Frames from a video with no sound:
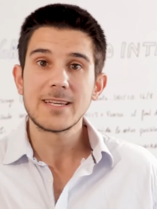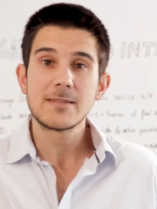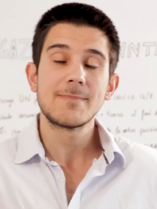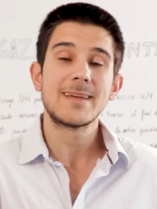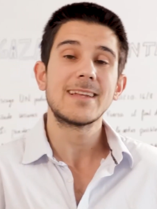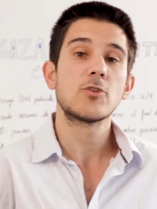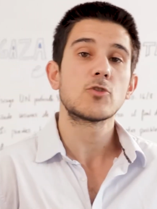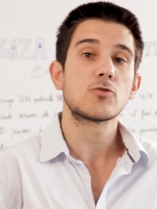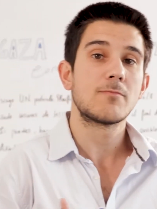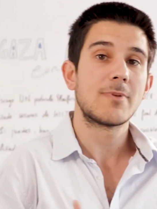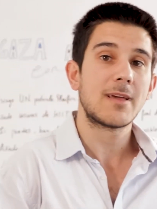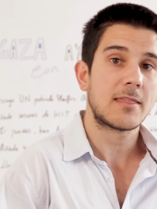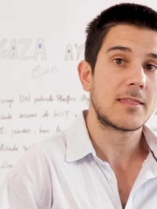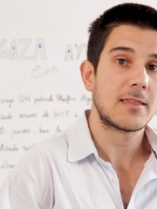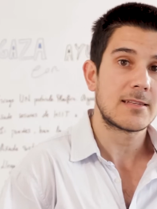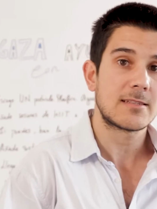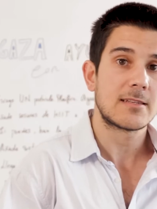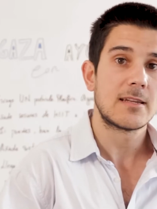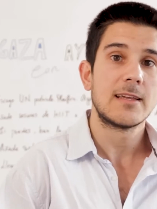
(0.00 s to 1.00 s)
you eat less
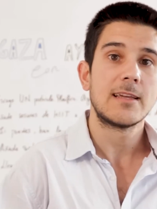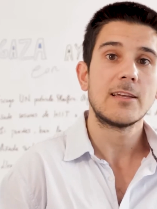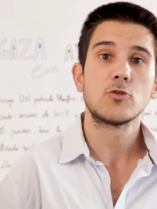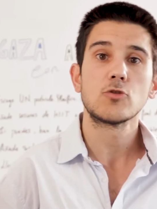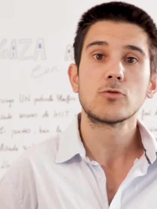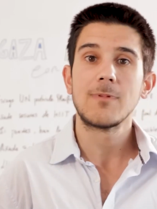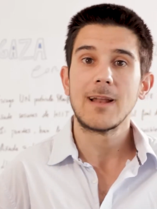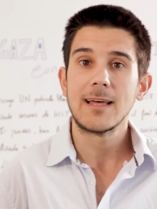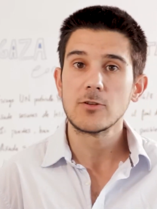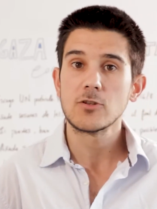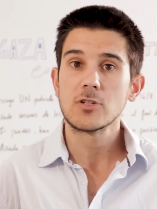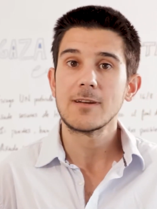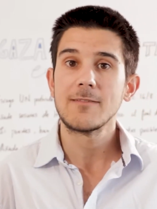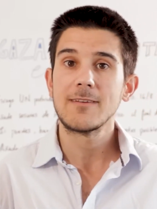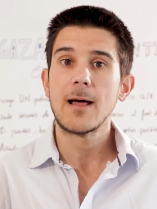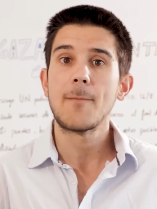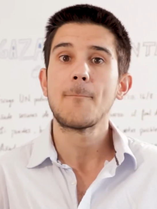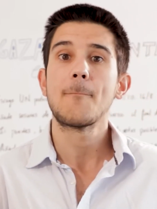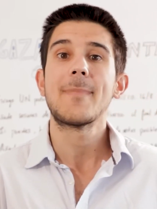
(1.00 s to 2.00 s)
often, and
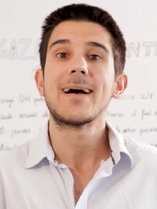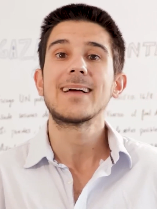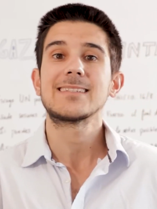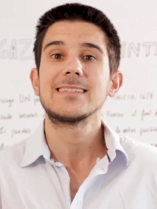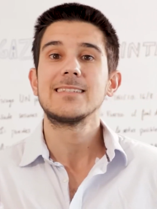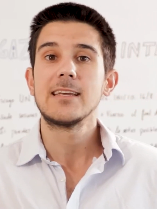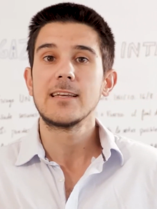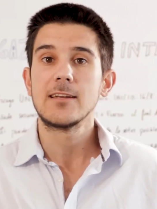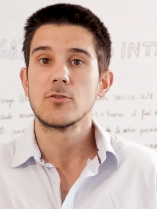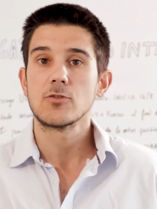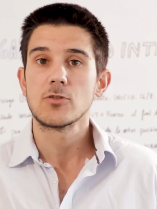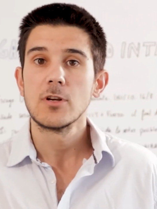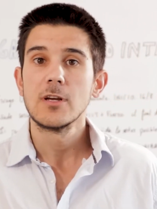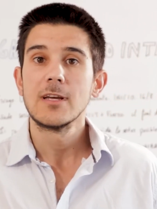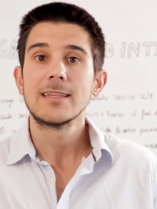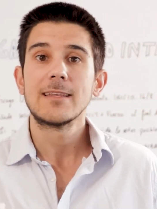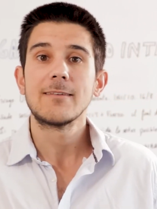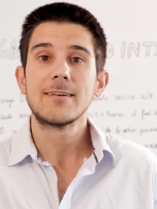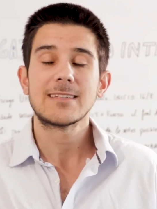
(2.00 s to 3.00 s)
your plates will look
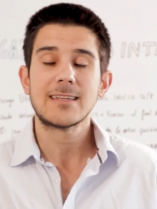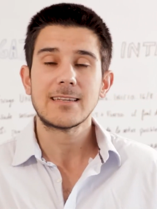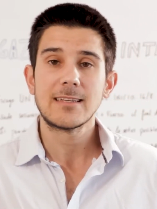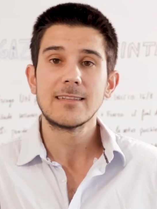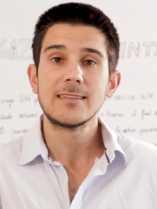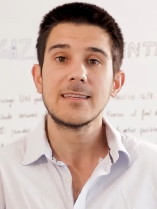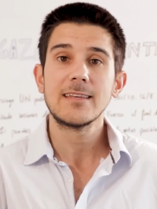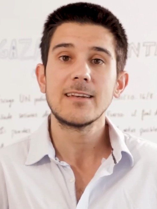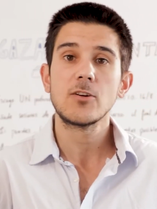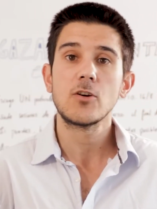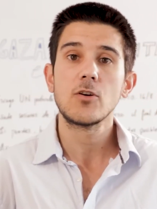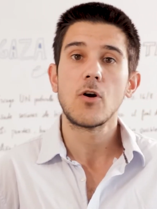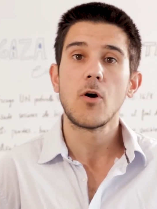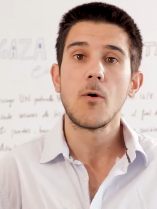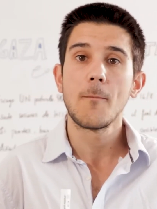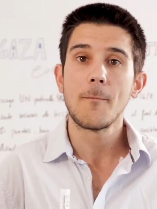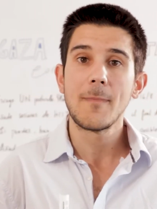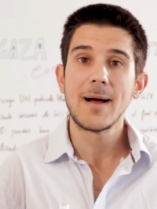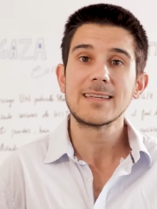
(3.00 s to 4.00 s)
fuller. You're going to
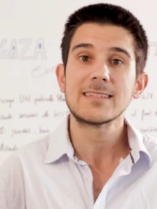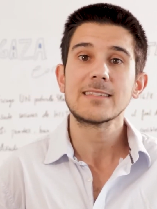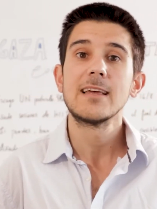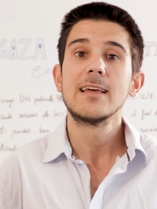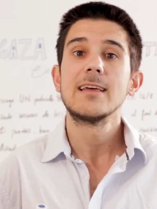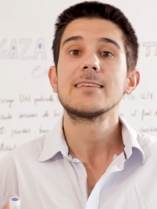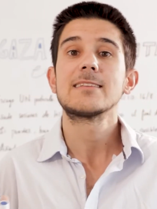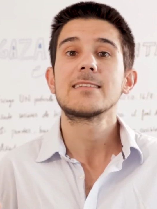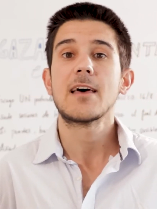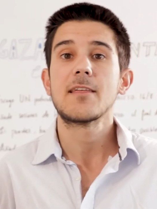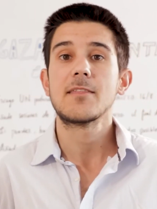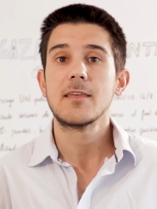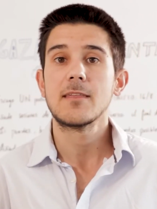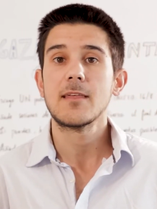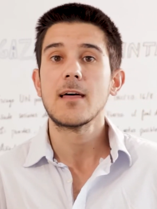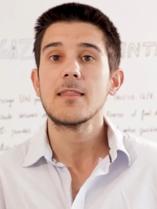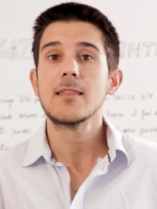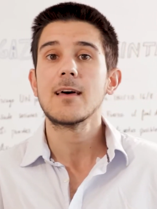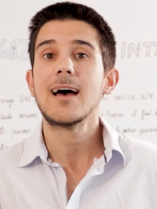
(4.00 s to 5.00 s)
feel more
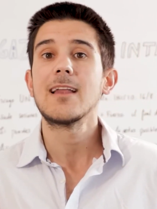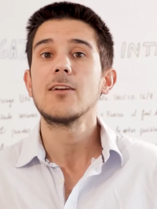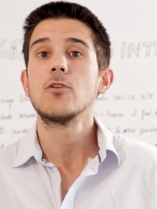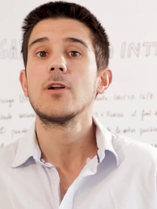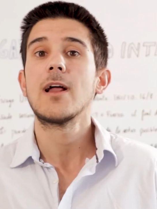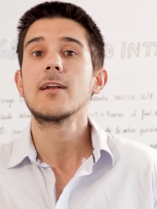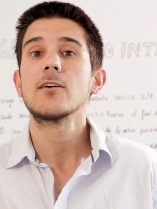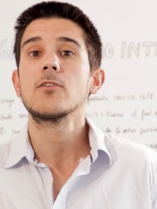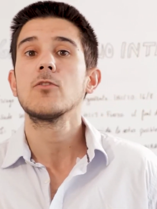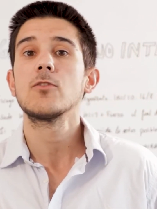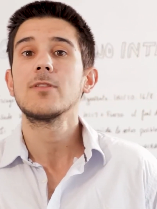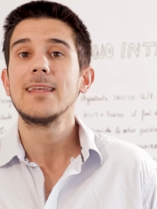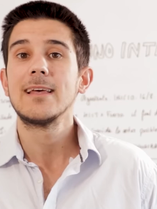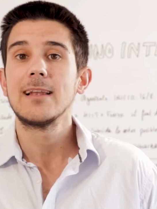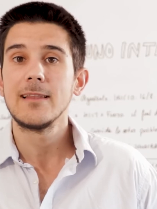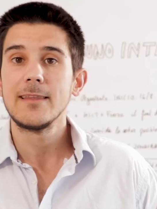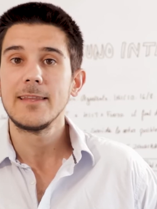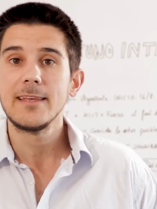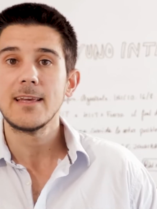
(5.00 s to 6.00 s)
satisfied throughout the
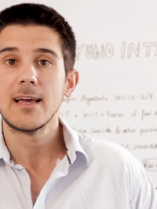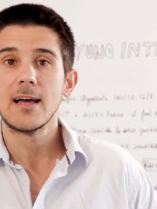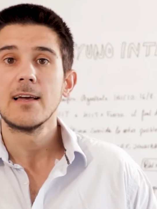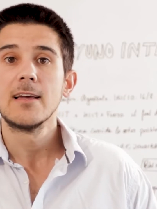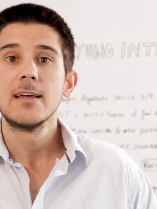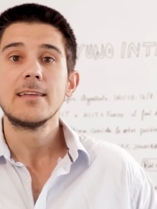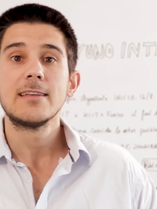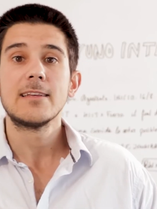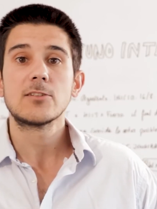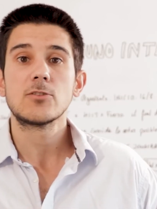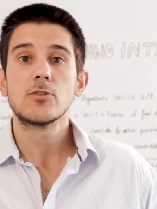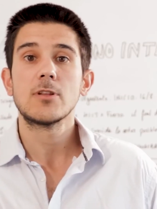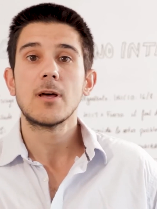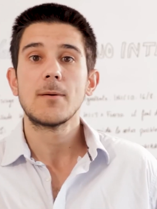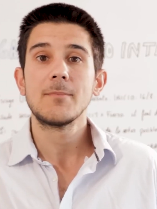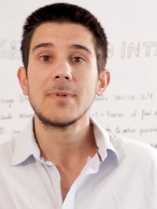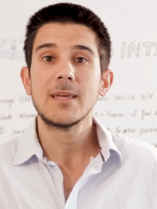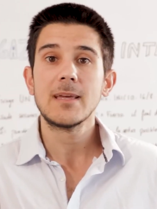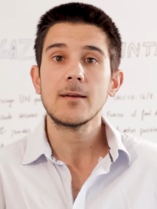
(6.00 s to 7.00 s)
day, and this is also
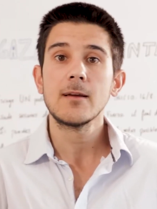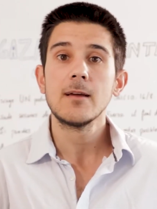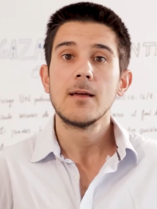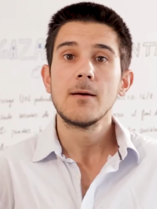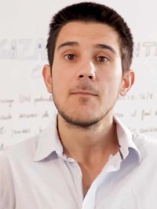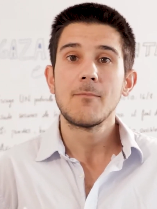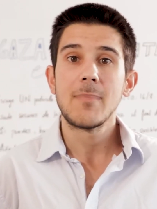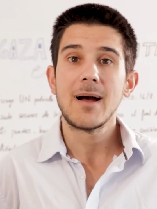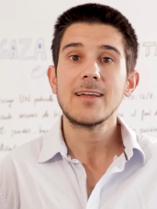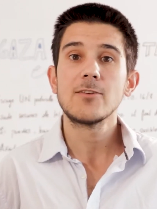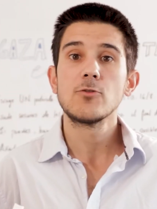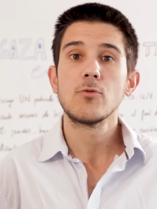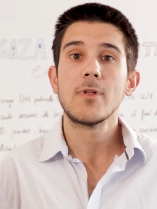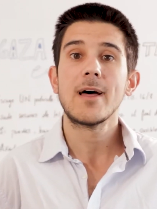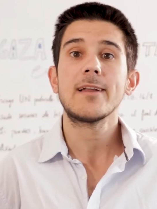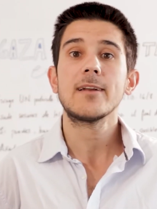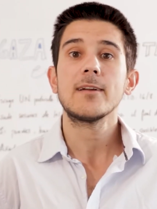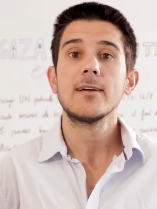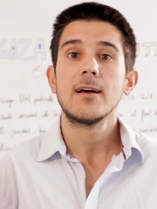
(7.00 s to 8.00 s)
going to help you eat
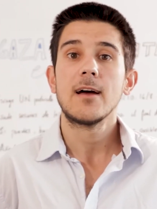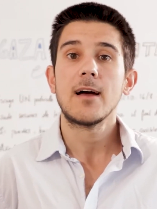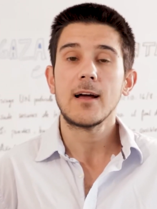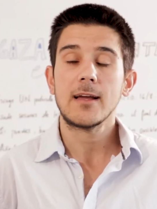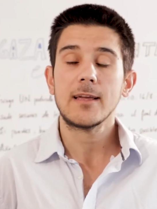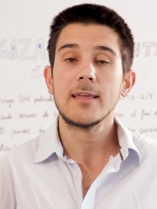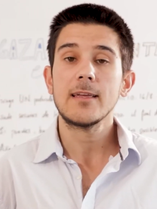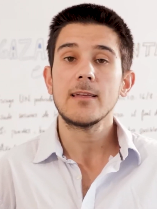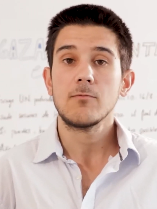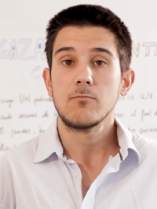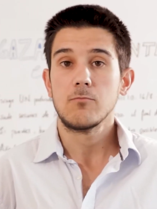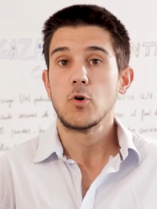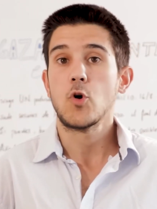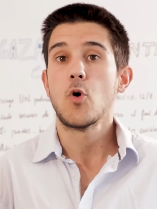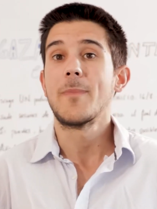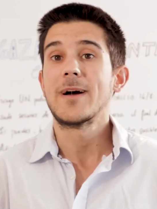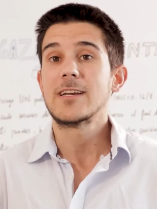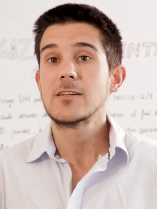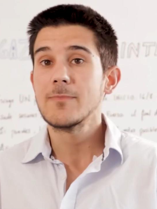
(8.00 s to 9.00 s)
less and
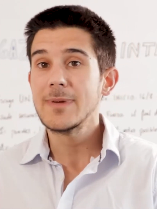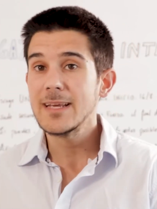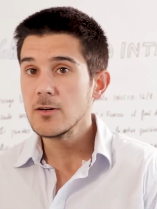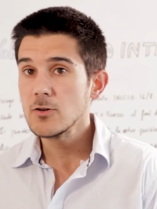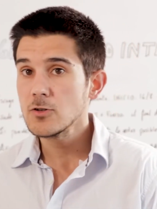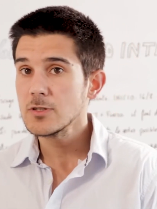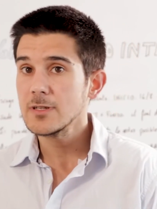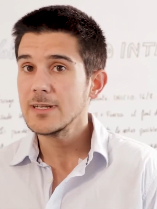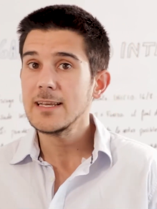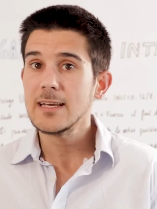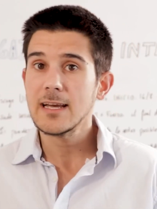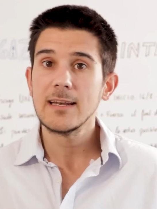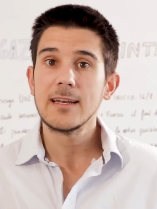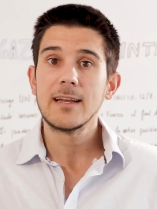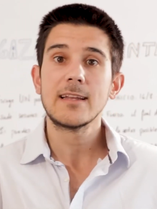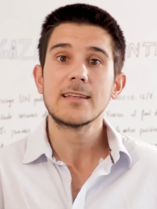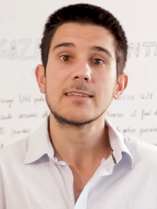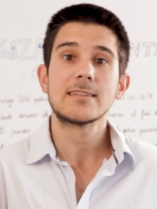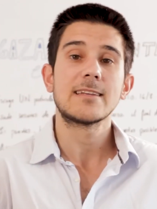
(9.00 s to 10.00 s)
generate that caloric
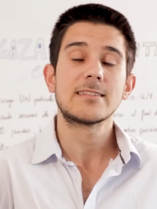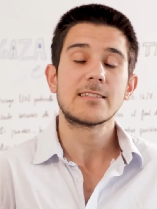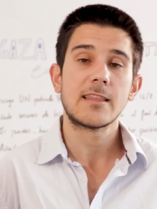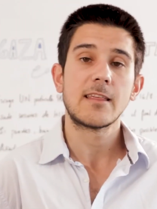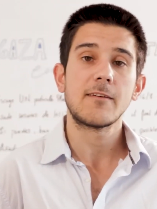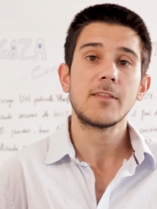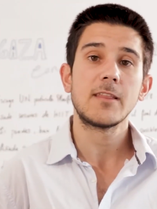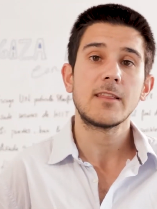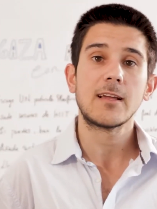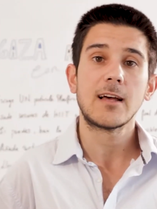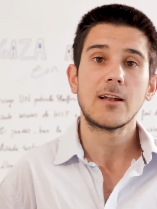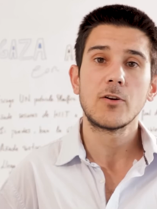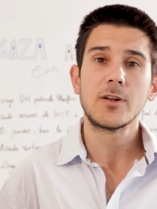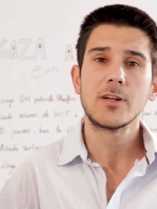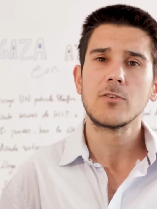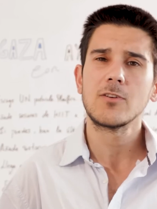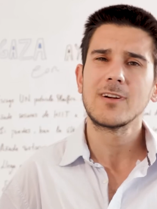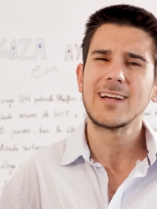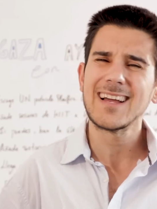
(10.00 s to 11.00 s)
deficit
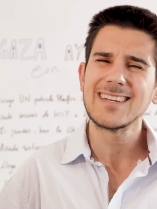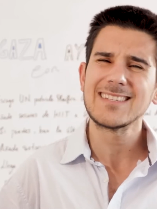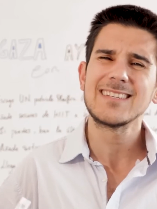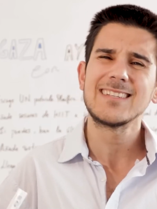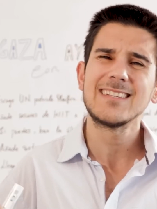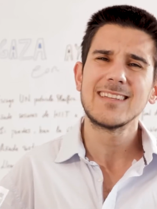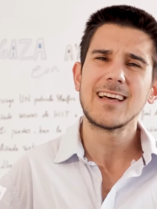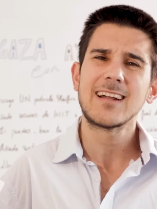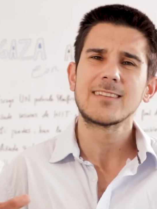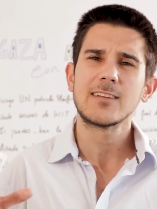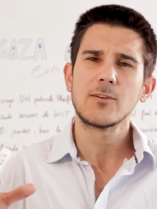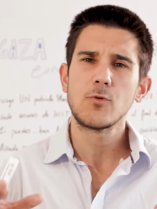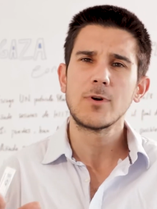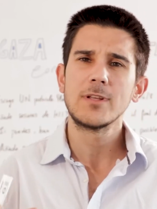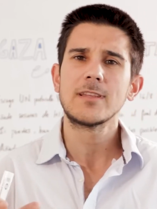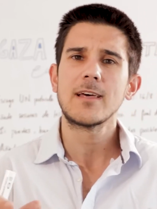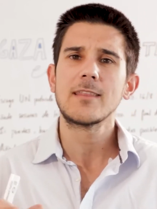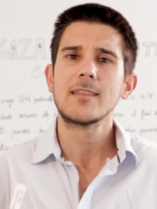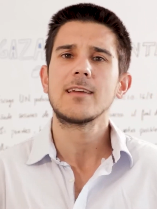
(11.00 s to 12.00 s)
almost without
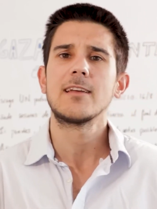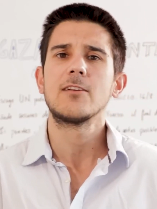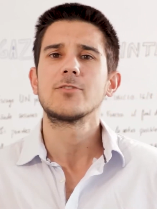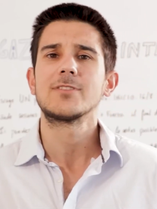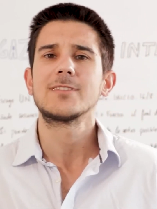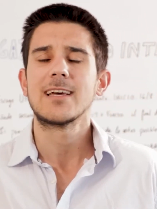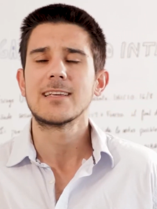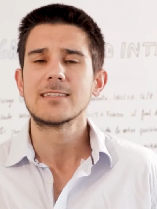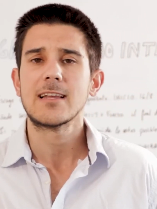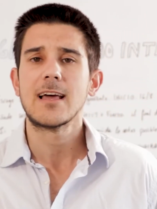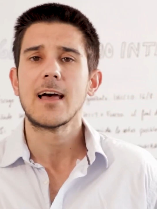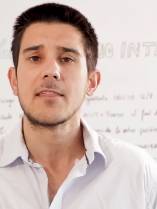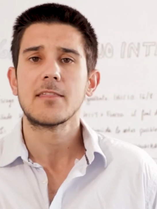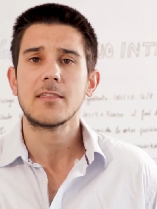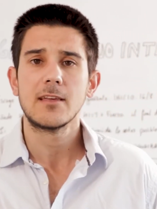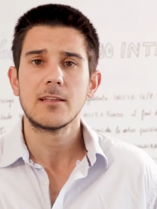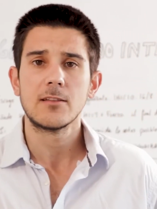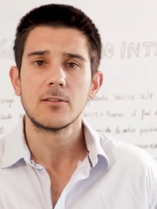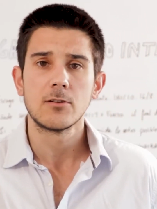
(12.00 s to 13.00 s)
realizing you're doing
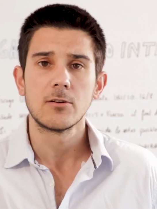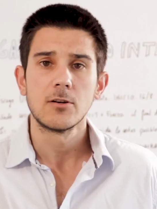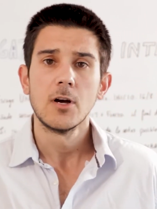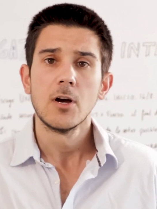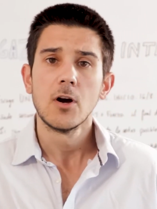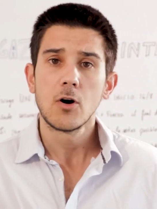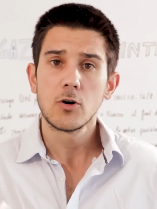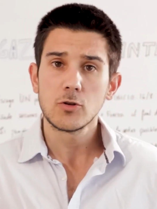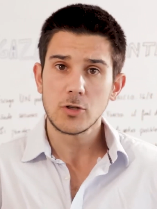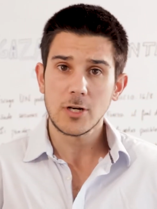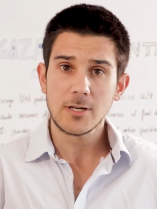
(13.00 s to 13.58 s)
it. Another